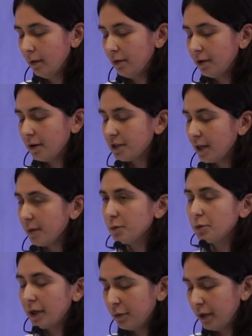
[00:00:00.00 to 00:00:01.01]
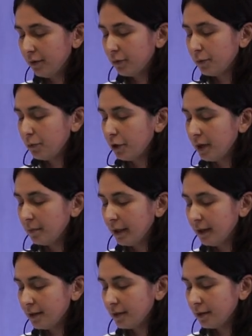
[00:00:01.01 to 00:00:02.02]
There are times when I wait for 40
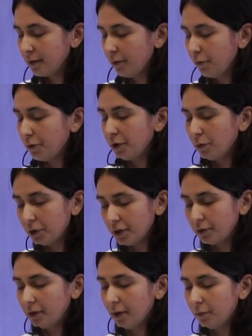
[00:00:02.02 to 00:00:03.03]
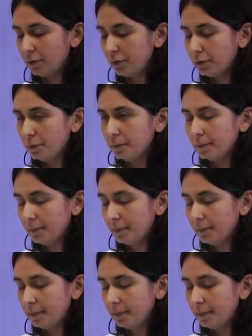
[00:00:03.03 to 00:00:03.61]
minutes for an order to come through.